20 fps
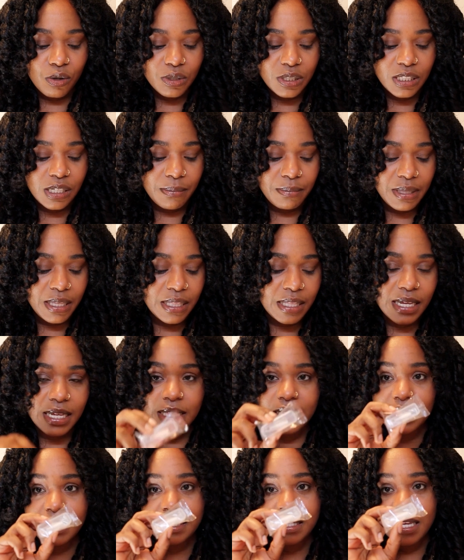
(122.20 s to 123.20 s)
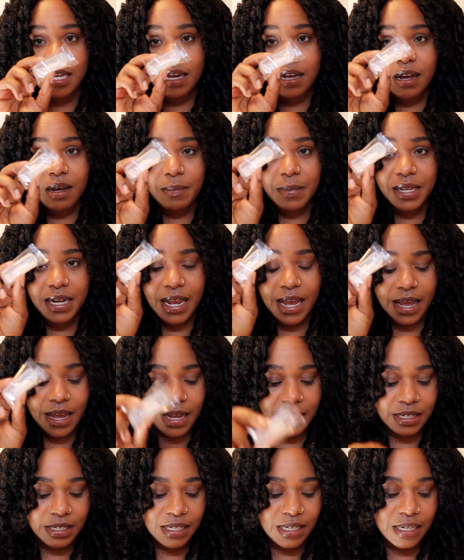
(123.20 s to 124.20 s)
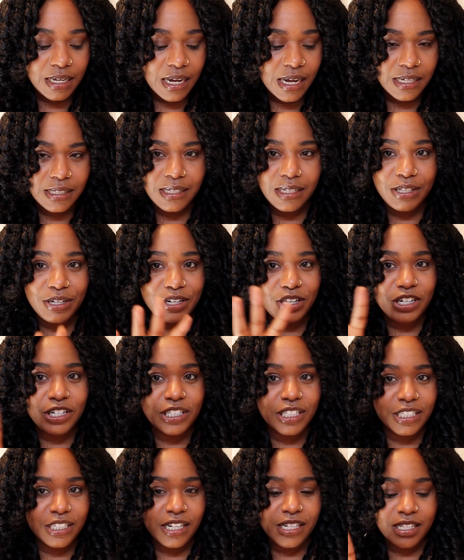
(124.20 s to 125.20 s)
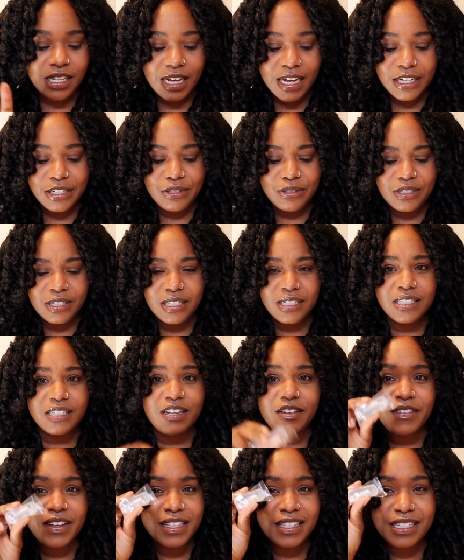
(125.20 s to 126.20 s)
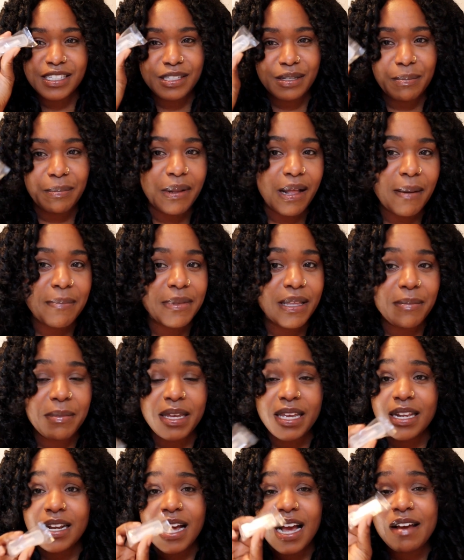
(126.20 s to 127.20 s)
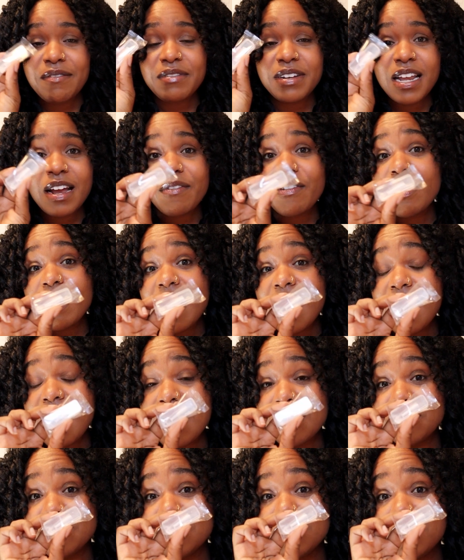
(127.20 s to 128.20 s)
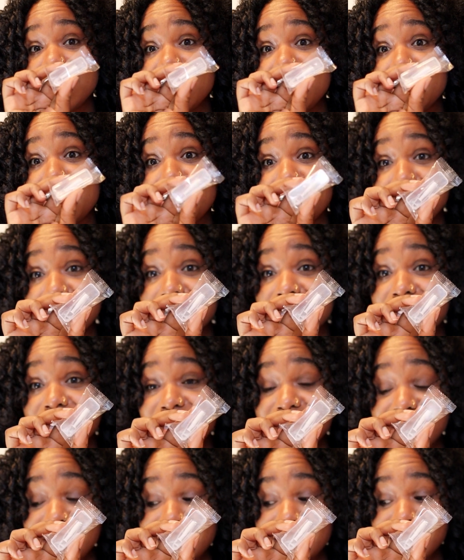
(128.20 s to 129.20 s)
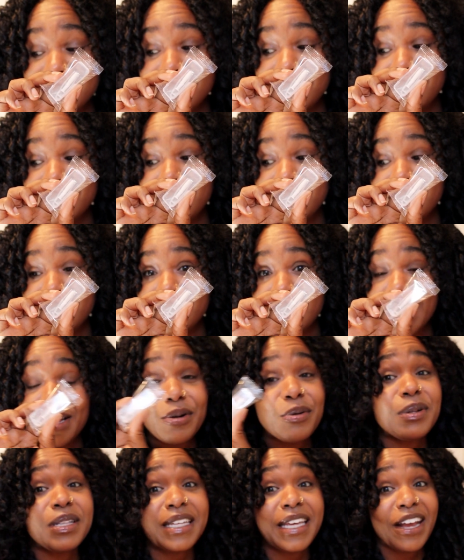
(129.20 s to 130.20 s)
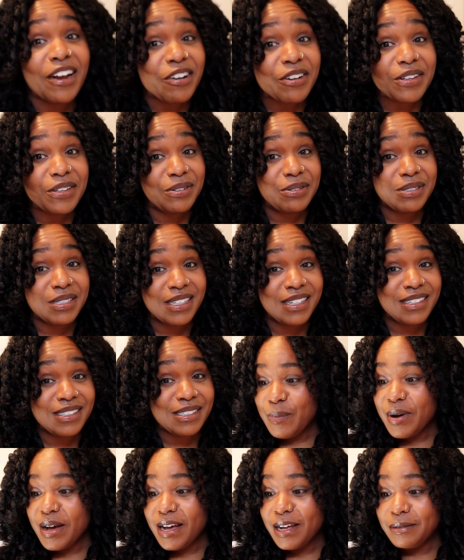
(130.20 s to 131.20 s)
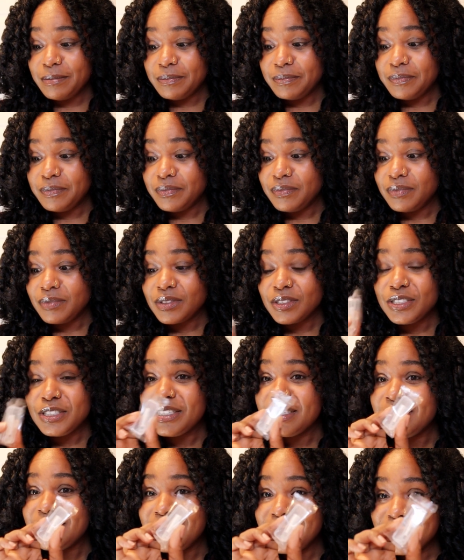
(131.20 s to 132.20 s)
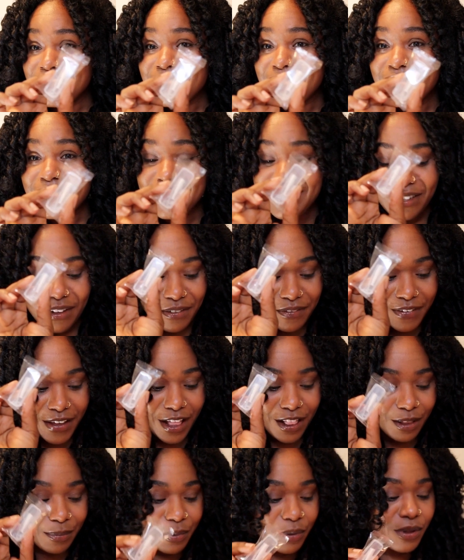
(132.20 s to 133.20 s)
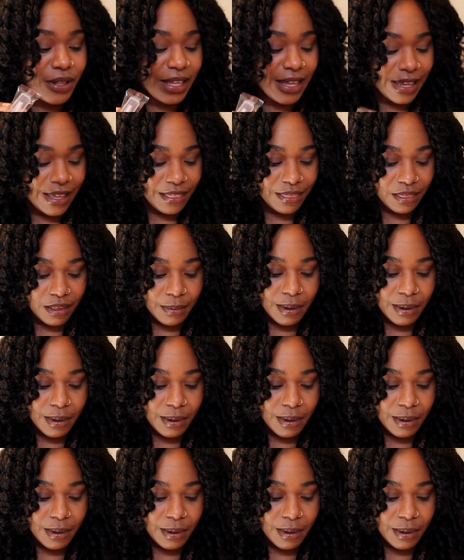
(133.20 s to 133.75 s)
something like this can come in handy. I see the girlies online using stuff like this to pop them in. I've never actually used this. I don't really care to use this, but this is available in the